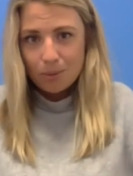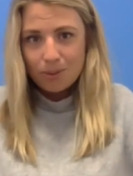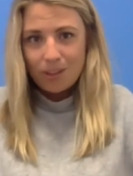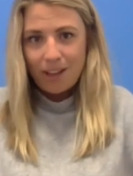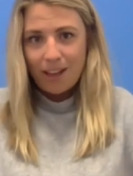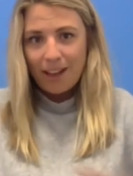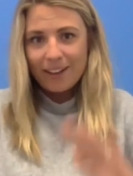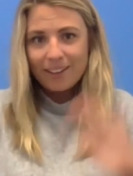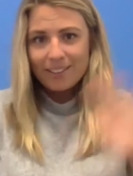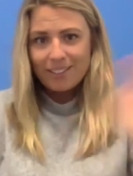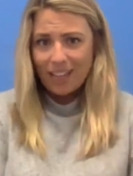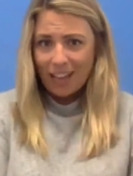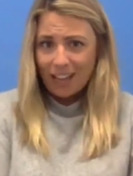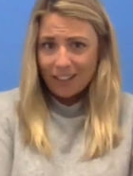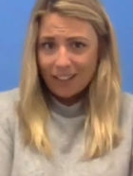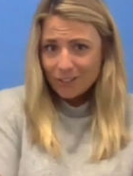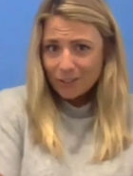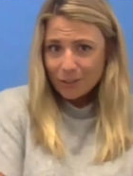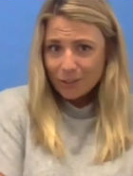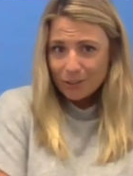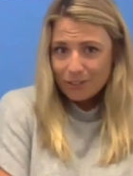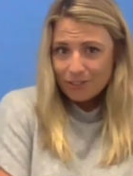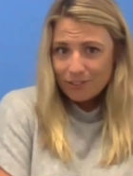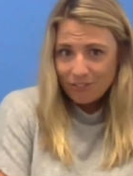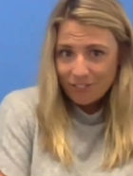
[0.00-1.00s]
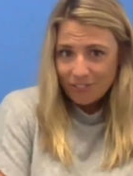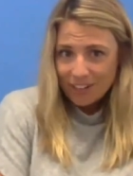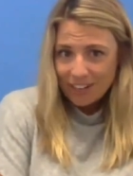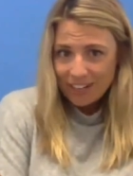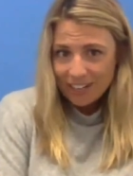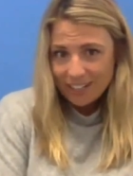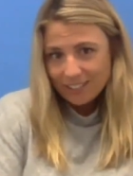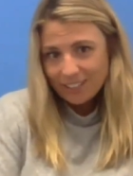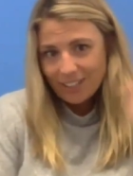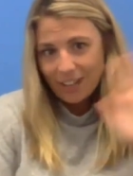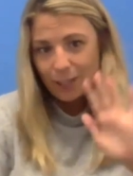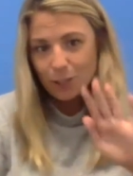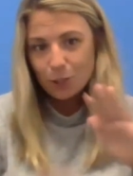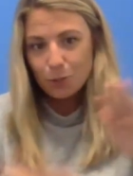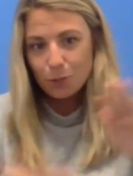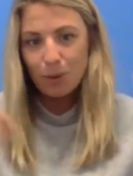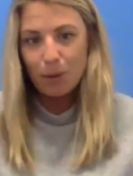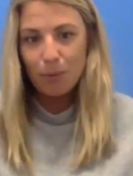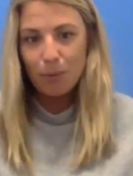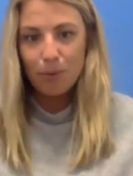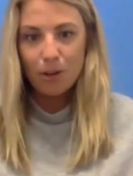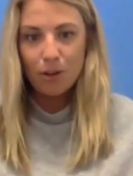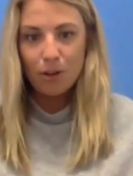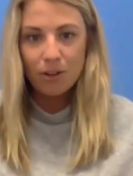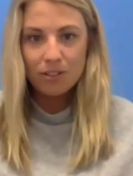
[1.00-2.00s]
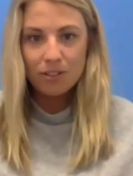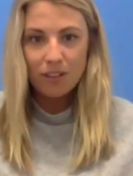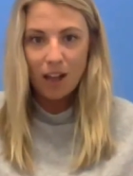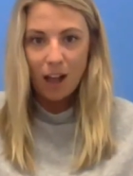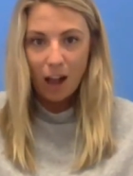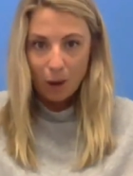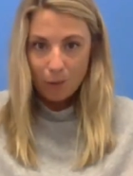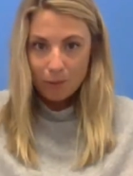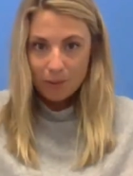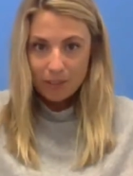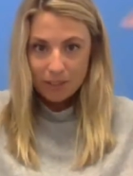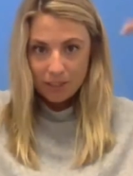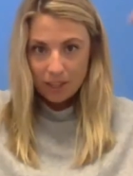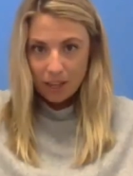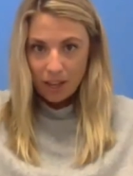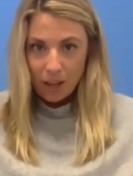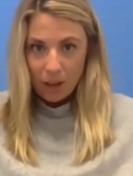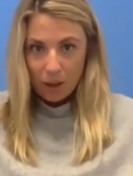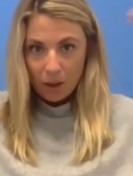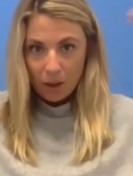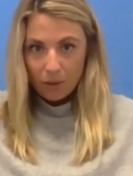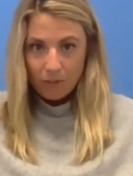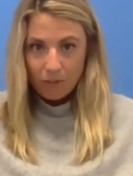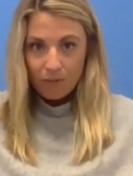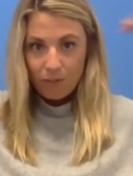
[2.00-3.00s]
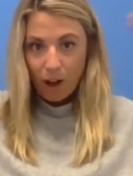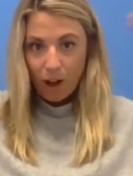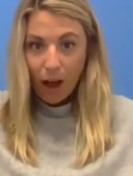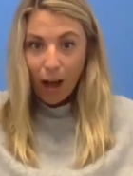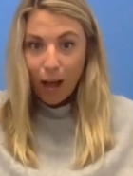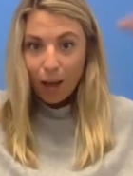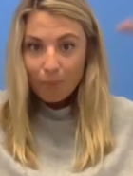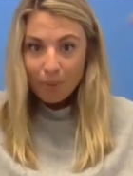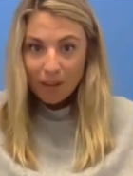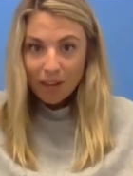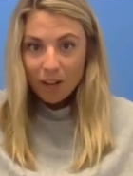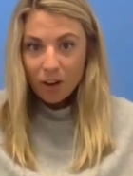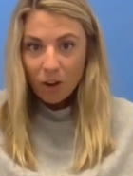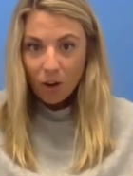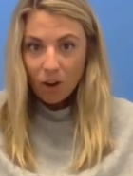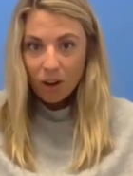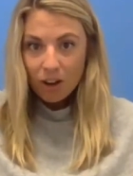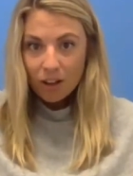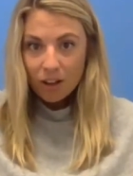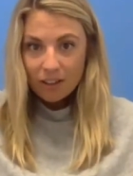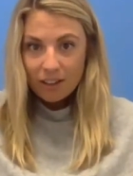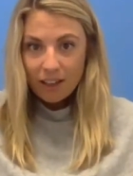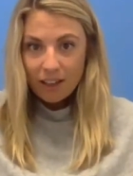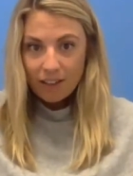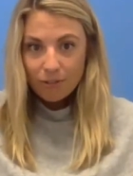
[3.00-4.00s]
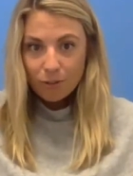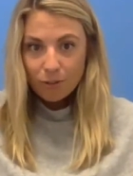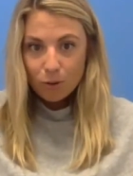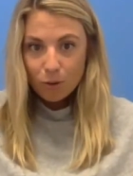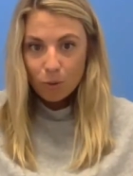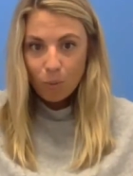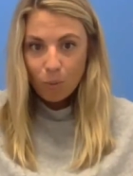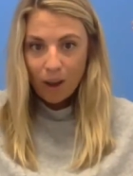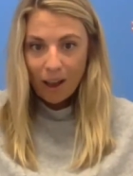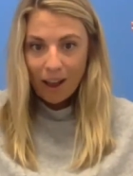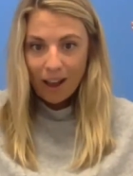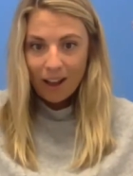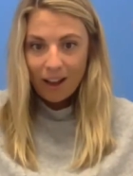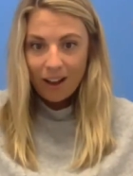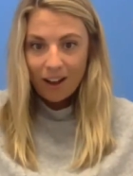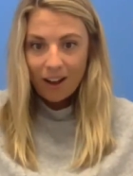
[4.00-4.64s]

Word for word: Like doubts couldn't freaking touch me because I was vibing on a level where